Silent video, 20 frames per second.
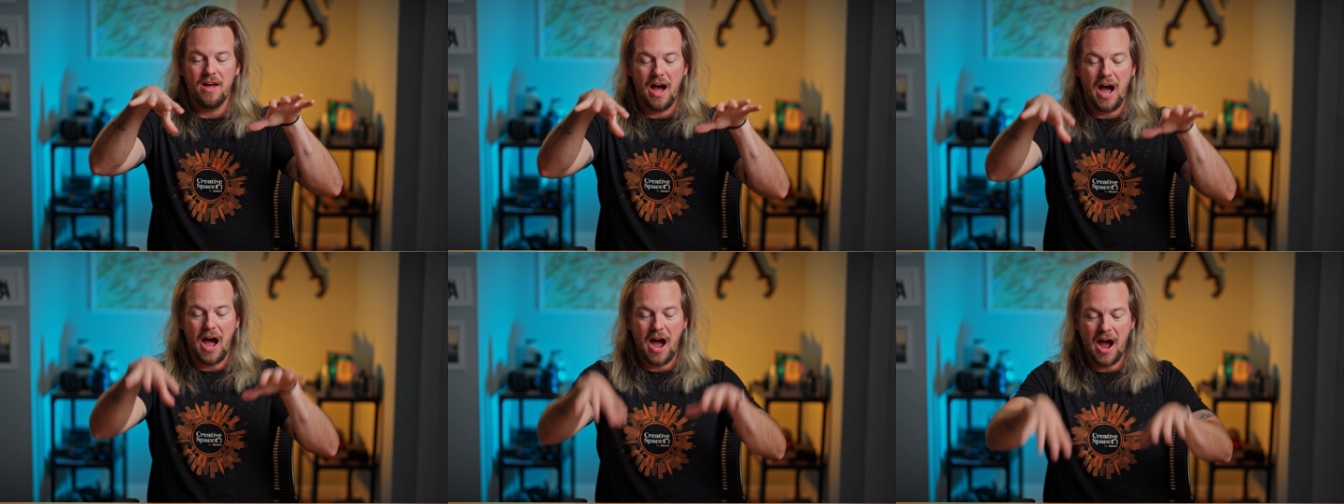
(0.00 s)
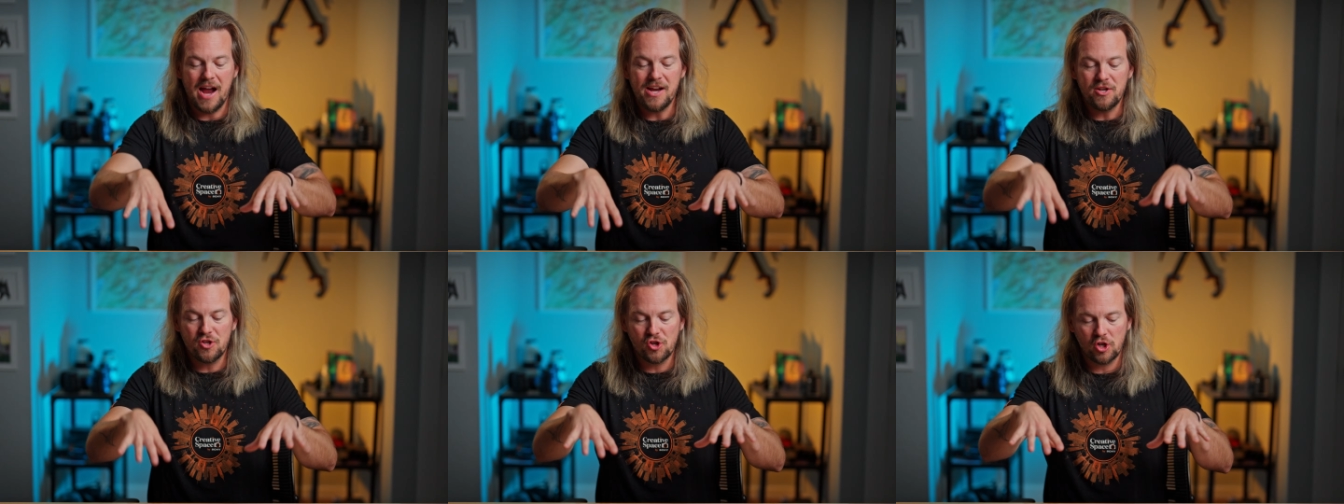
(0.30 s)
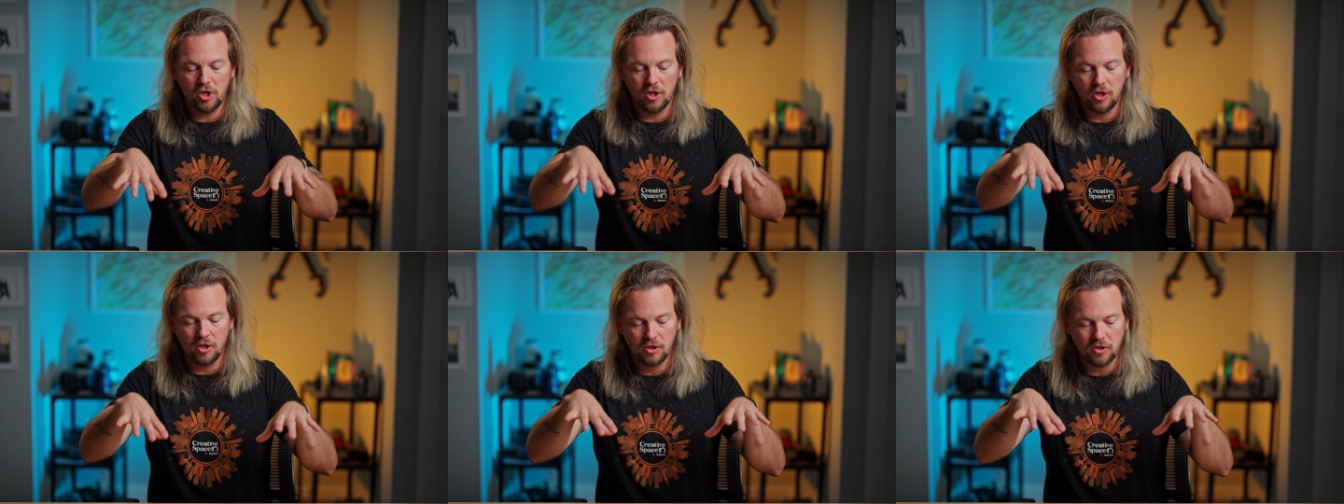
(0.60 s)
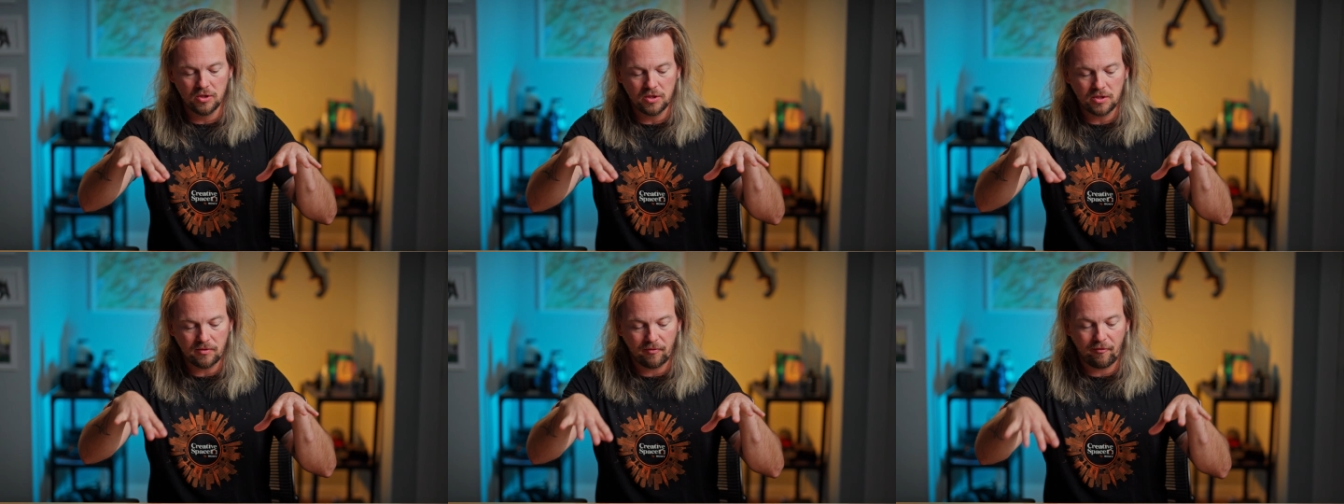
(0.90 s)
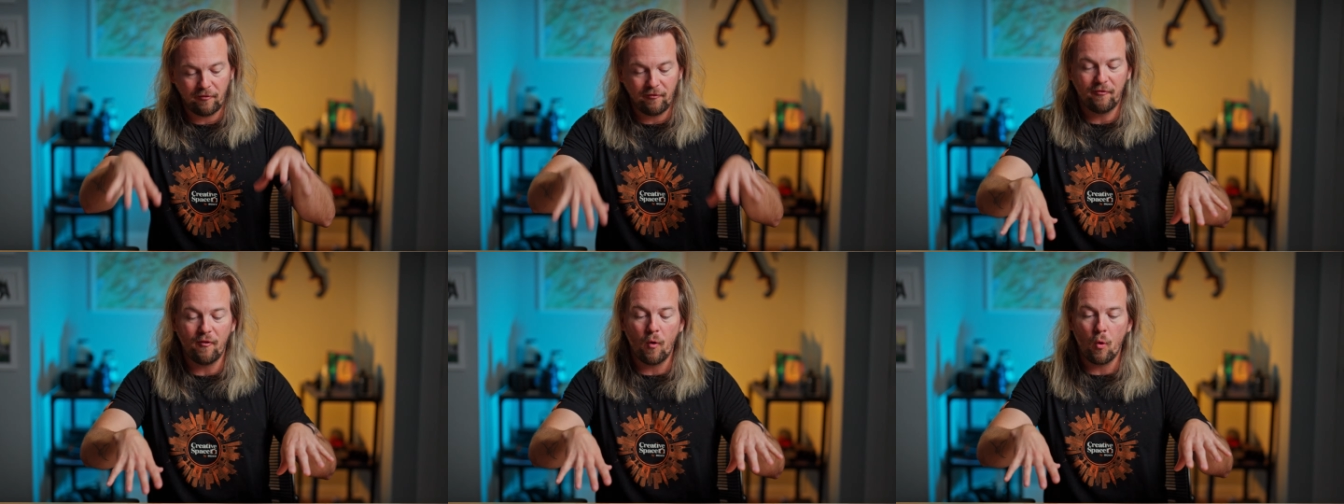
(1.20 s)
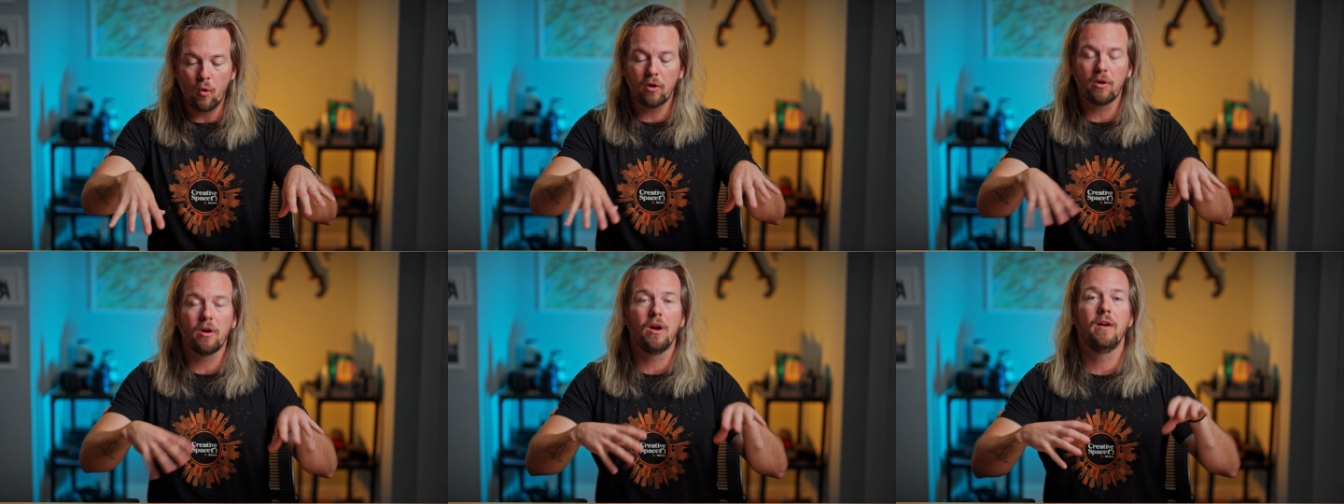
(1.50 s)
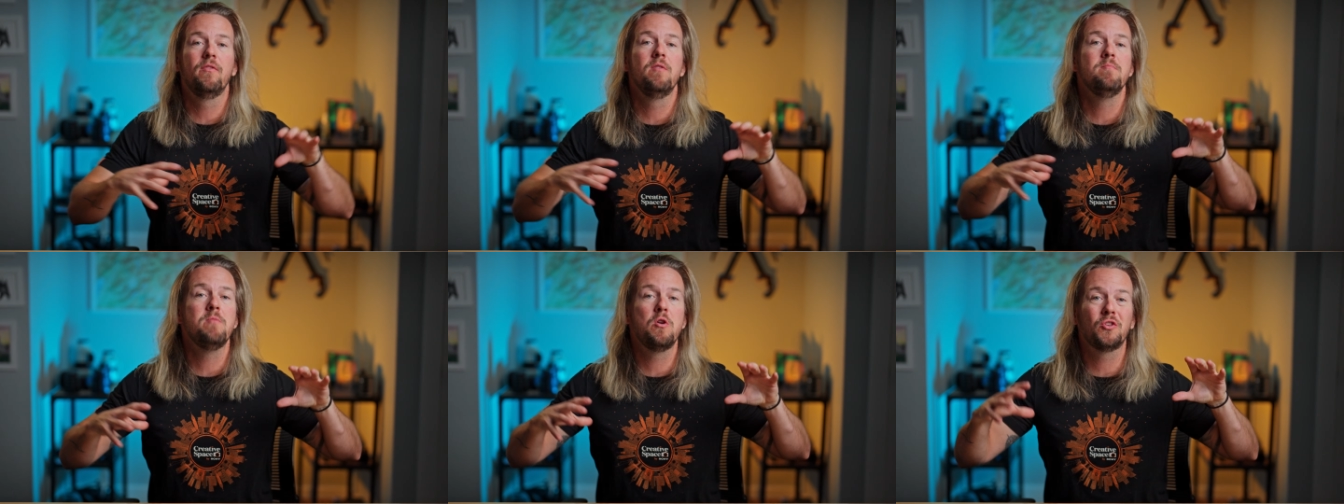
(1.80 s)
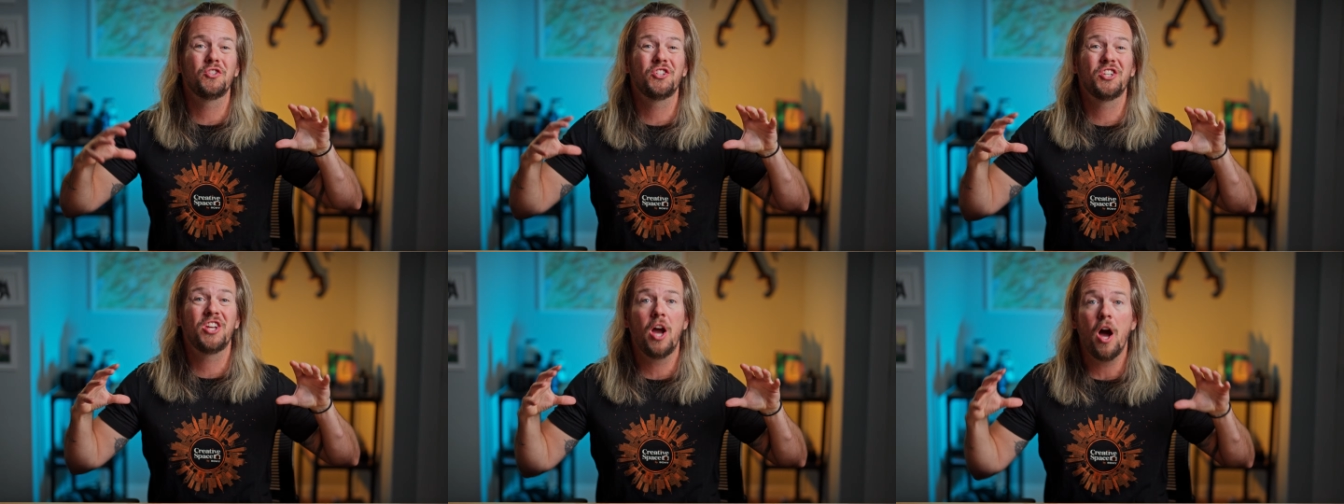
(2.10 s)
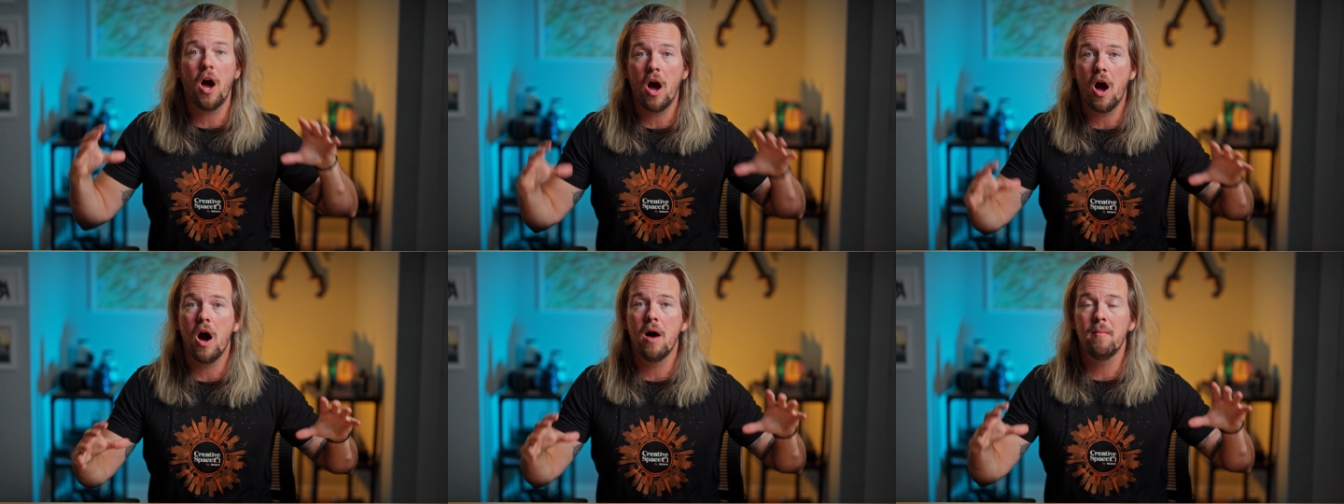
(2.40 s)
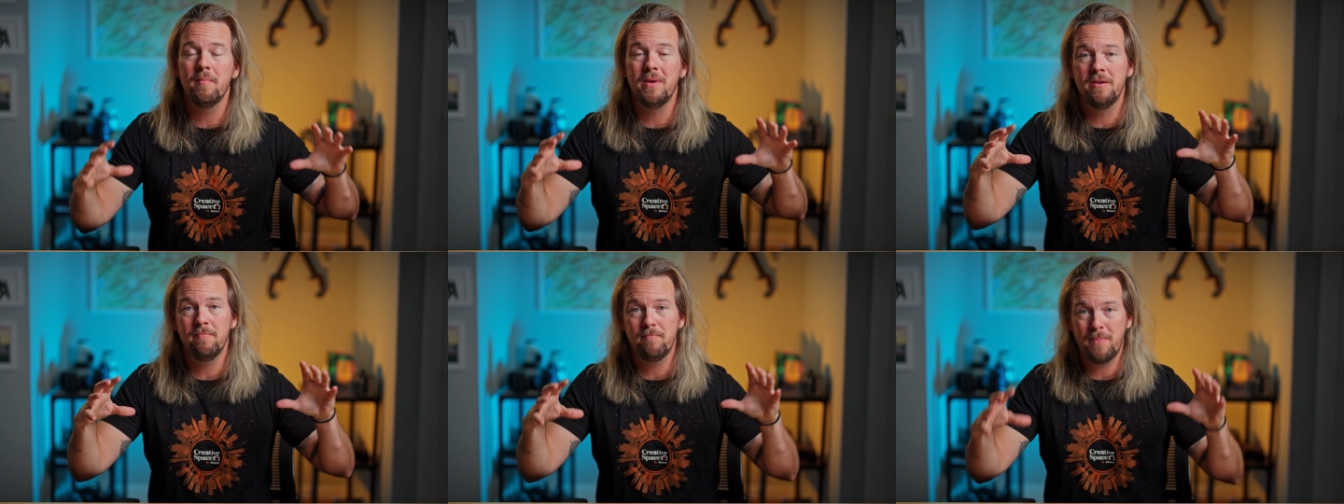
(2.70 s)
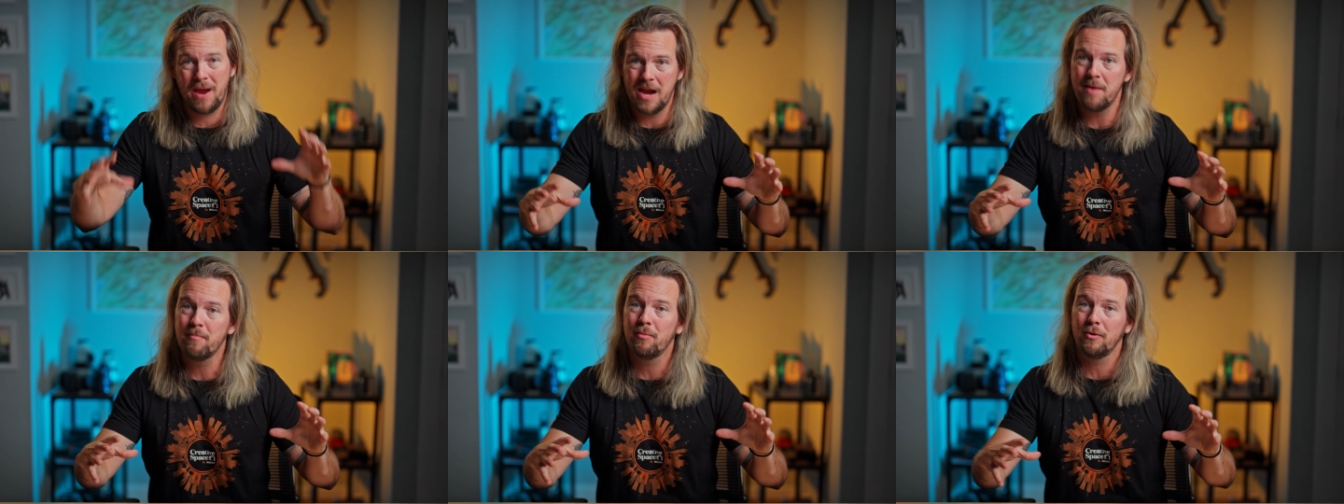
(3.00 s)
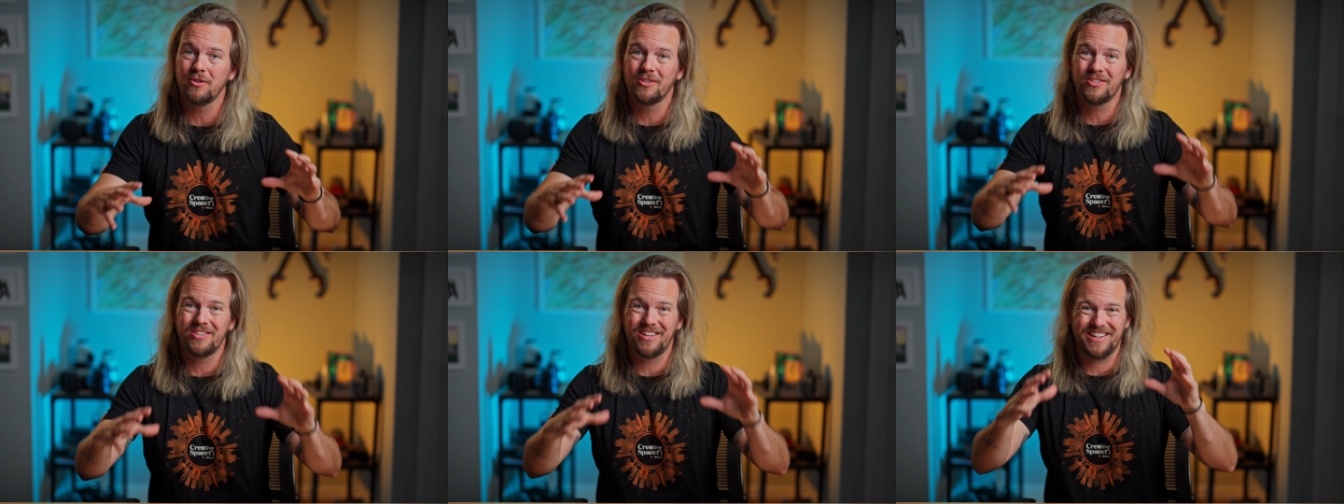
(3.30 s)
I chose 4 of the most common papers.